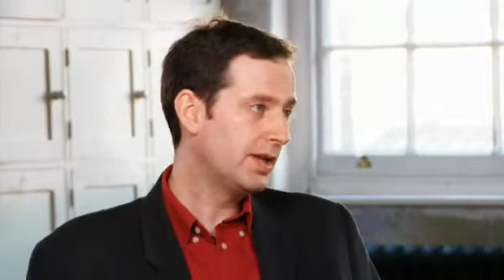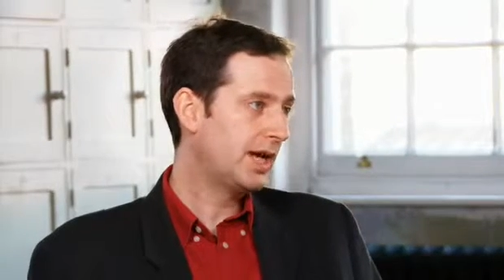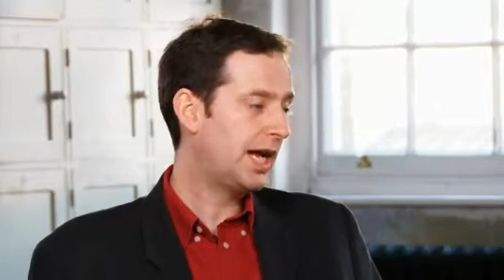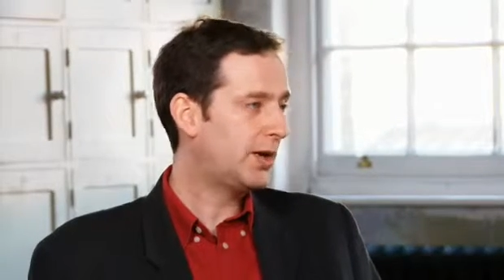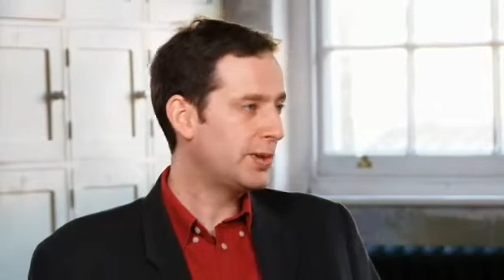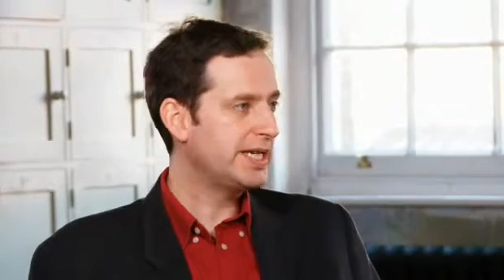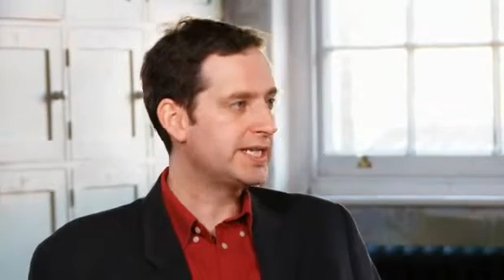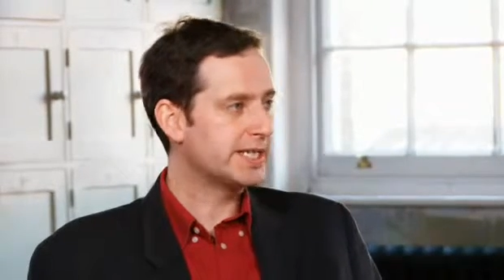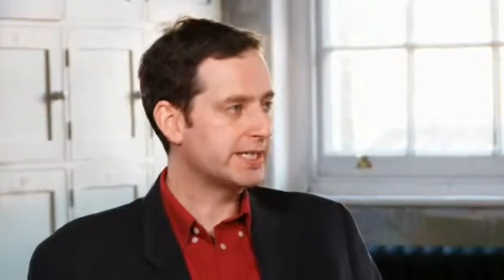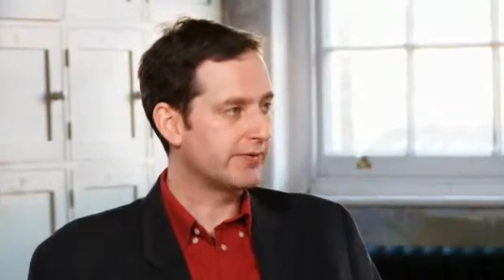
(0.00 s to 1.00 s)
How
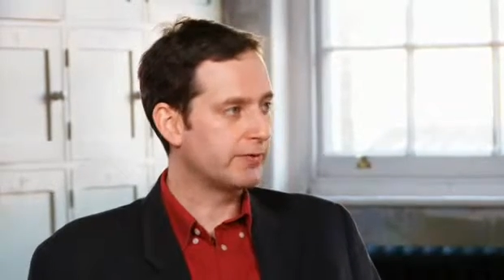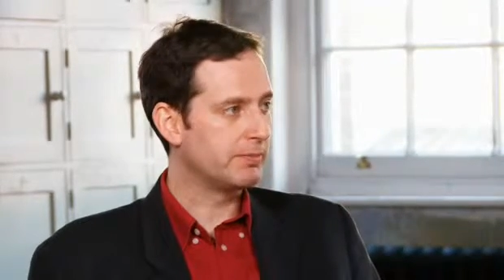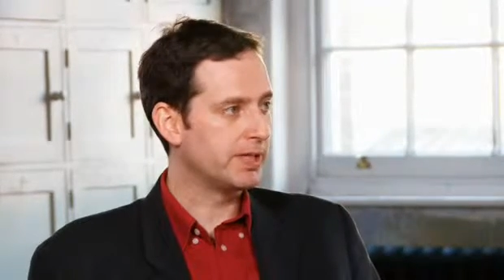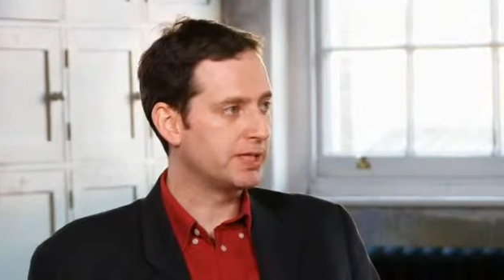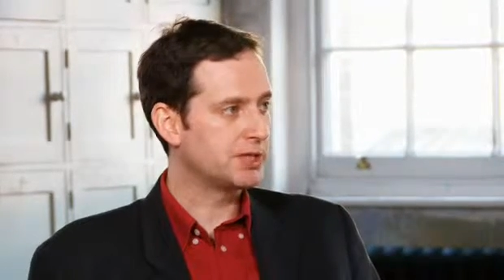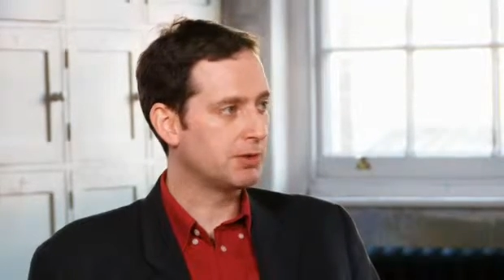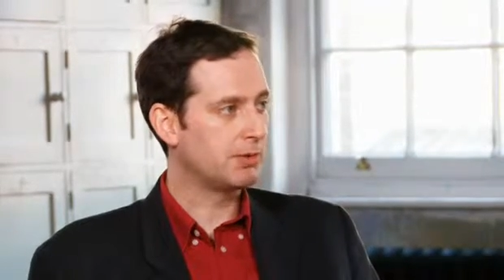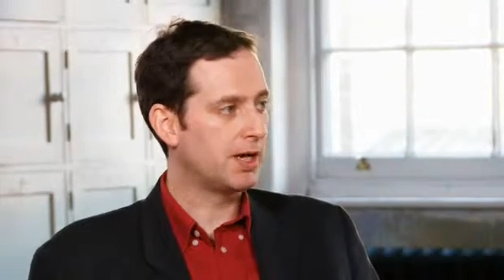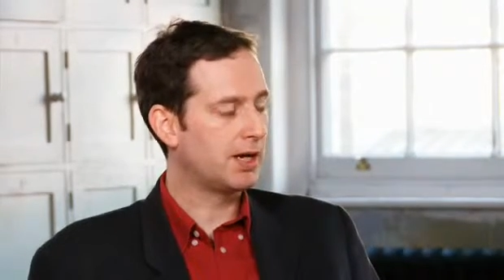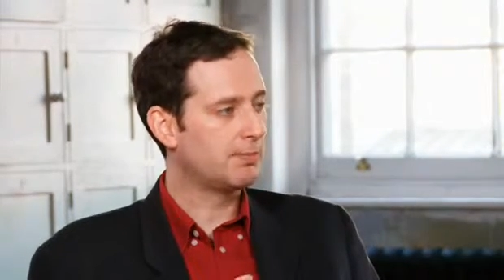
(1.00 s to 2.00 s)
easy is it for me
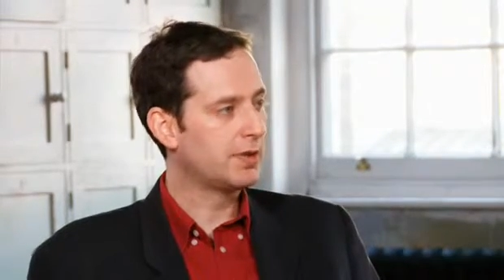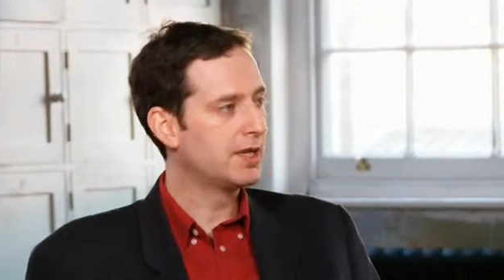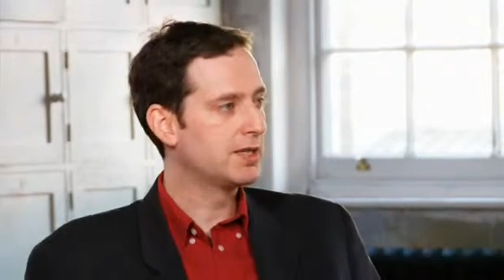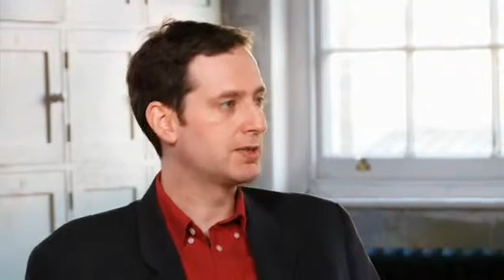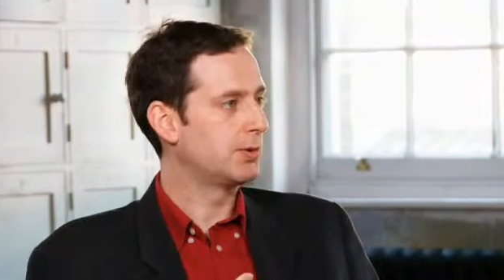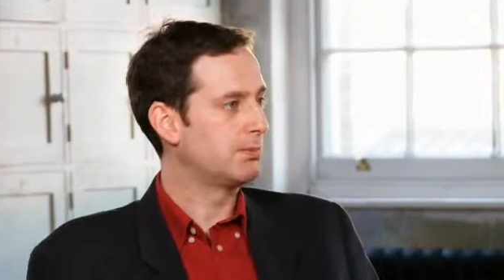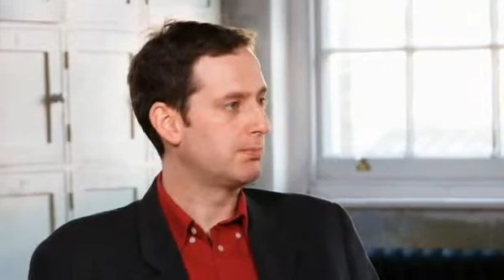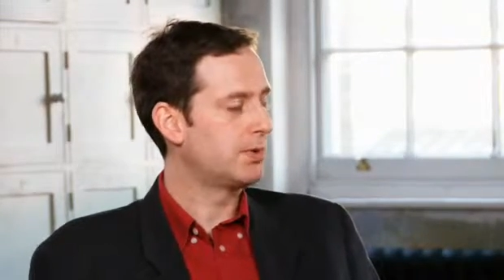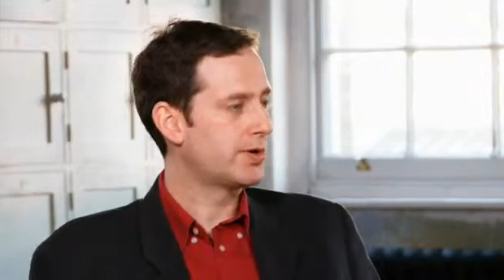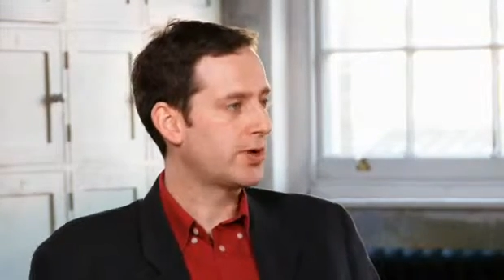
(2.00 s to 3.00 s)
to
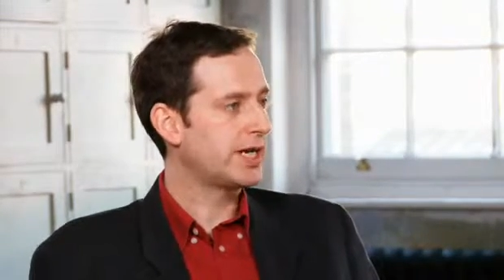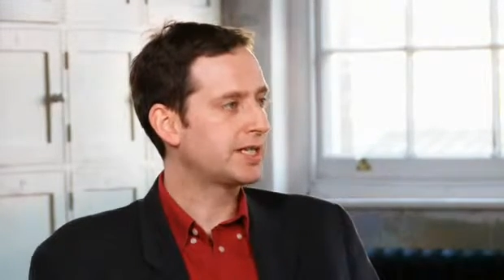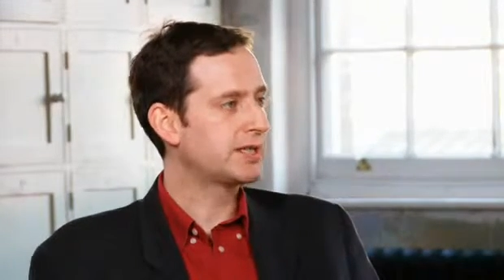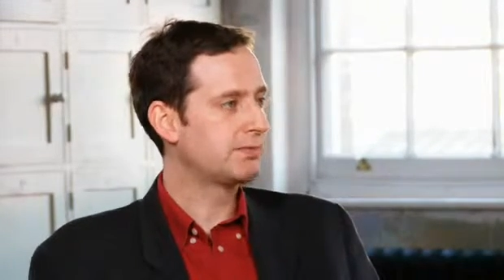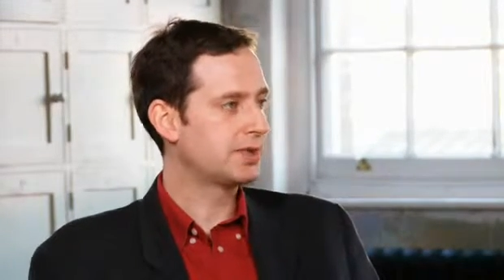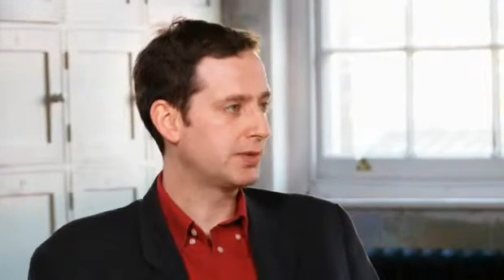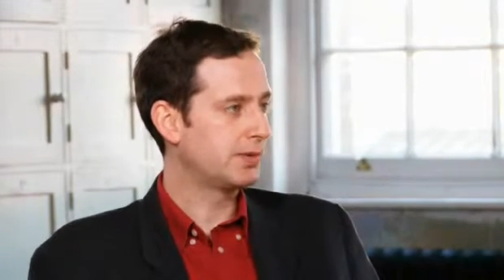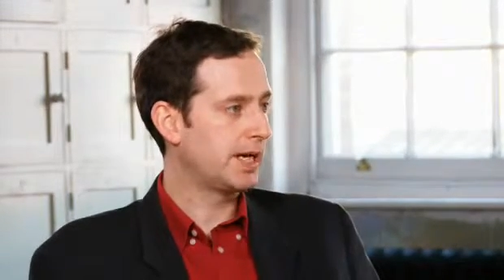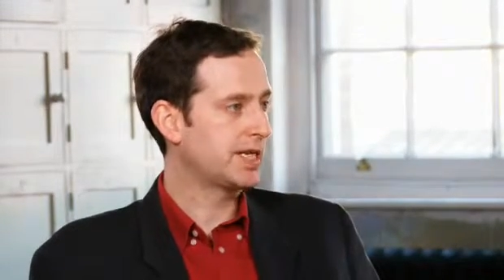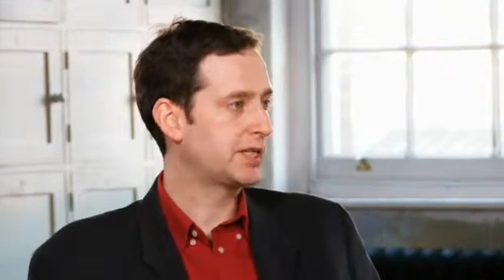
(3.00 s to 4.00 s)
migrate
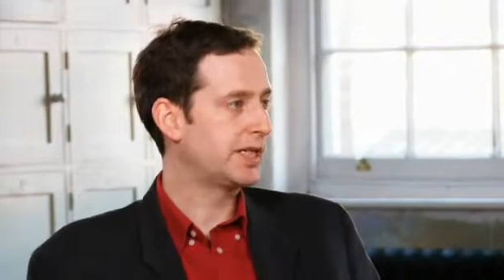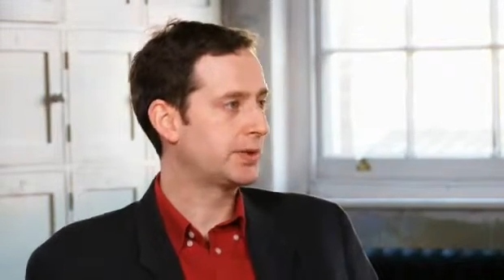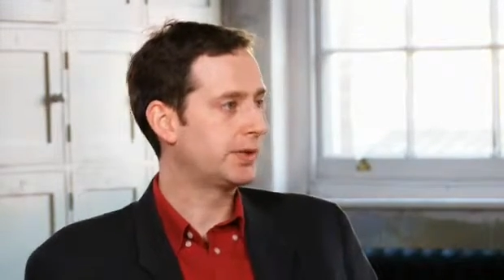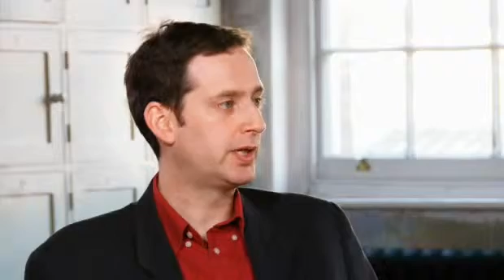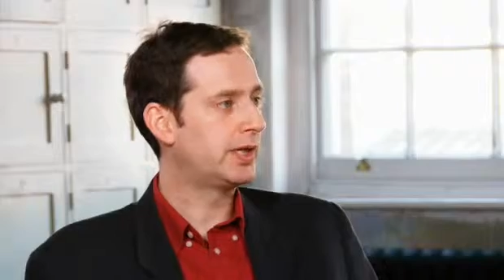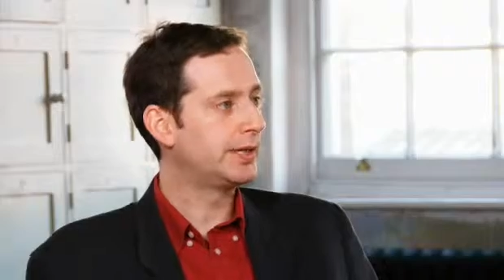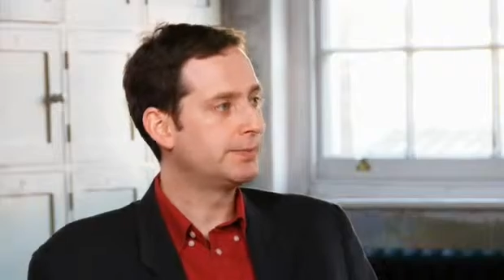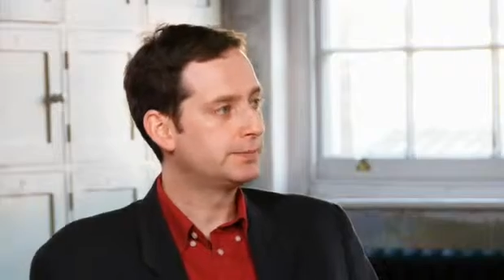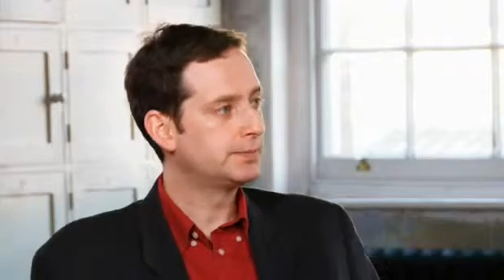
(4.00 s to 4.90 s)
to Exchange Online?